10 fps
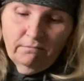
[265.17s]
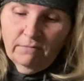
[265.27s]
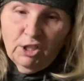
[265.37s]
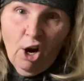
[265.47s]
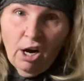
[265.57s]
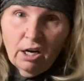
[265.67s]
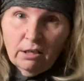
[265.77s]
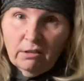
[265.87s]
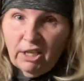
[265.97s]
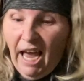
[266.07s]
dog,
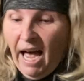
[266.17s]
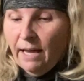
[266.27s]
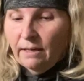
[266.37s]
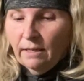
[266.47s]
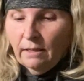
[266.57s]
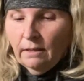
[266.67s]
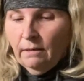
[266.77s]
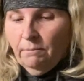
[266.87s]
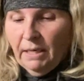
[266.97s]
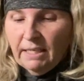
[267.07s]
cat,
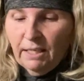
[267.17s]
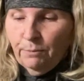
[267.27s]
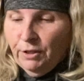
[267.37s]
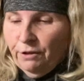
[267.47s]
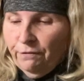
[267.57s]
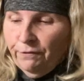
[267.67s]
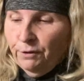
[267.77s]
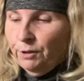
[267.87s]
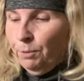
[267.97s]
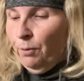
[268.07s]
mix it in with their
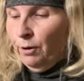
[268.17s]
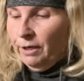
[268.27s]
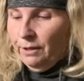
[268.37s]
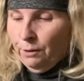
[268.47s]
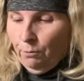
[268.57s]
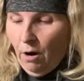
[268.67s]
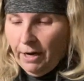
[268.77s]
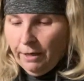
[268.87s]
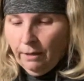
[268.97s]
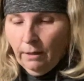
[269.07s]
food or pour it in their
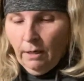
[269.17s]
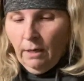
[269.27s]
water.